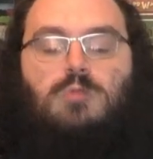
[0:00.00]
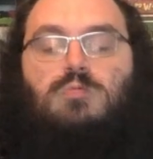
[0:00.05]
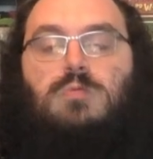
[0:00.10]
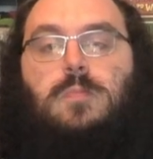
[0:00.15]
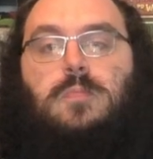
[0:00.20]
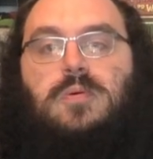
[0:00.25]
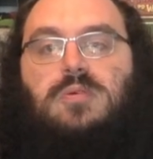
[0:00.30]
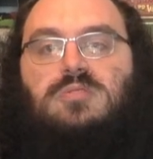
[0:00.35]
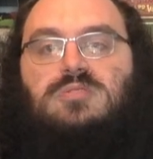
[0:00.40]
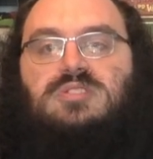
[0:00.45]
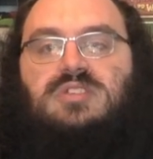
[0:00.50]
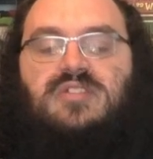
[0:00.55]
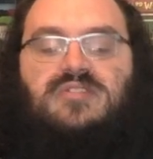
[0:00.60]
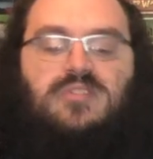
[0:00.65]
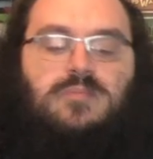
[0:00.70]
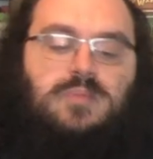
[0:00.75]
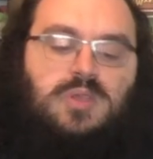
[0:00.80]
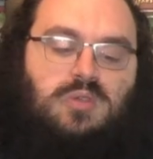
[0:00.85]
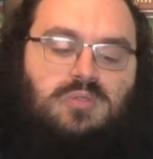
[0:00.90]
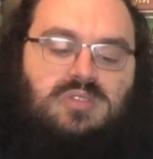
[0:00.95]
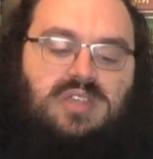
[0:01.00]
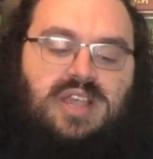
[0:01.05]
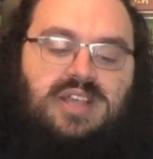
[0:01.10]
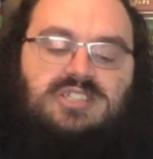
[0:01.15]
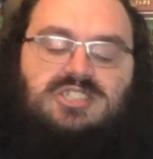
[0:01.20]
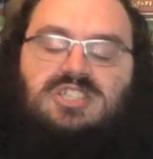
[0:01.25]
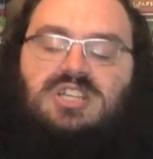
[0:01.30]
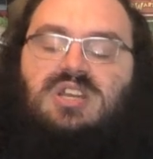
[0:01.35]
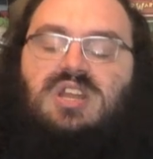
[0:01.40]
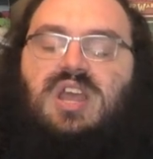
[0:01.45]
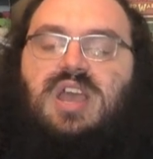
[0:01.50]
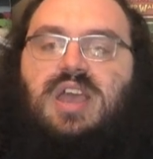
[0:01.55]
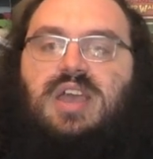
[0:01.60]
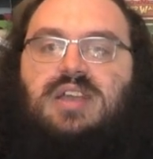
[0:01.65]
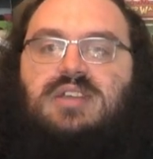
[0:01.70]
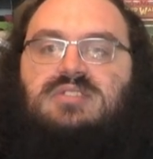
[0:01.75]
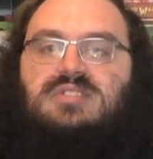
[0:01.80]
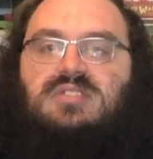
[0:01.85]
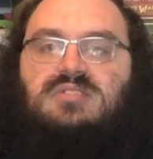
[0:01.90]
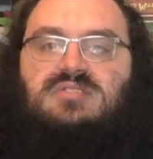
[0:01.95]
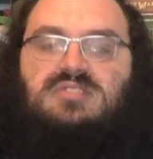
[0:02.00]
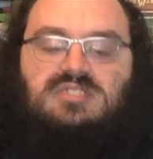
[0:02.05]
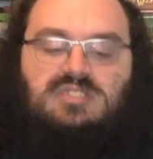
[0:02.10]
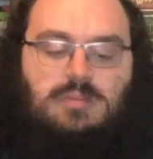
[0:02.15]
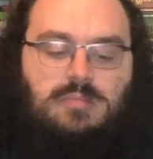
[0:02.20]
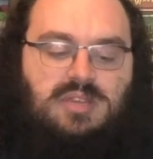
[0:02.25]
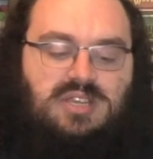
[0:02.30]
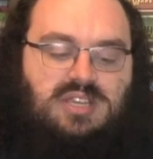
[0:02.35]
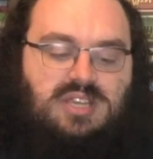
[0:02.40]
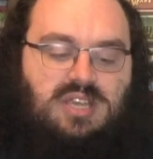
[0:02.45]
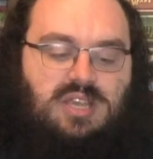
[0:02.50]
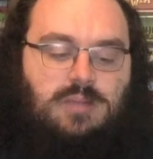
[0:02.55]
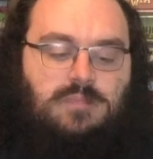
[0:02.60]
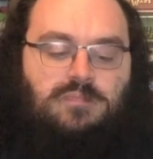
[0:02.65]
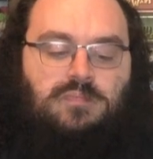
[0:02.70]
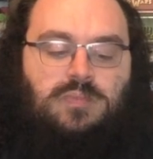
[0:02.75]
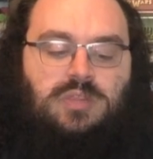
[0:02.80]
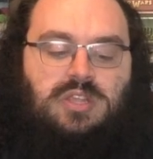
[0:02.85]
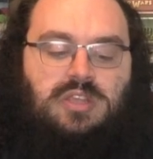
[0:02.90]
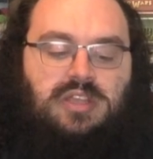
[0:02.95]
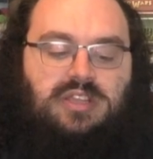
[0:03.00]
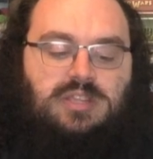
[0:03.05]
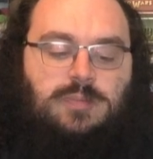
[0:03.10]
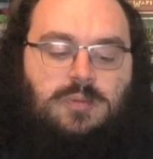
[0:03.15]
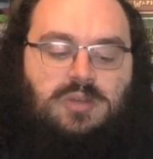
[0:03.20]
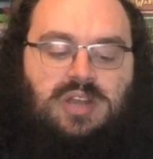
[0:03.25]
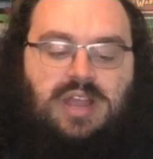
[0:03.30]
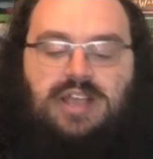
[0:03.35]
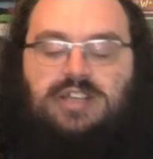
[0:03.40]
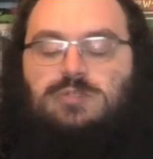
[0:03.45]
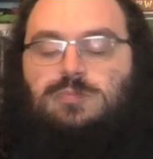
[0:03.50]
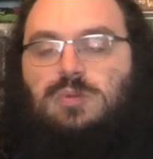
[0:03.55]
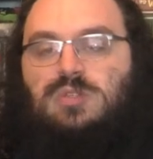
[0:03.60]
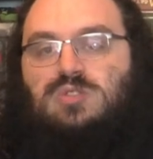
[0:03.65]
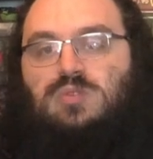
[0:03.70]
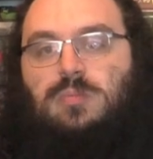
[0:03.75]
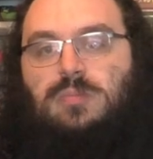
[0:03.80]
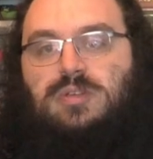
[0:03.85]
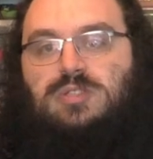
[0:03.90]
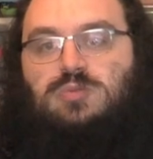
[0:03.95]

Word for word: Repulsive, Mutation, X and Simic. You get to put X plus one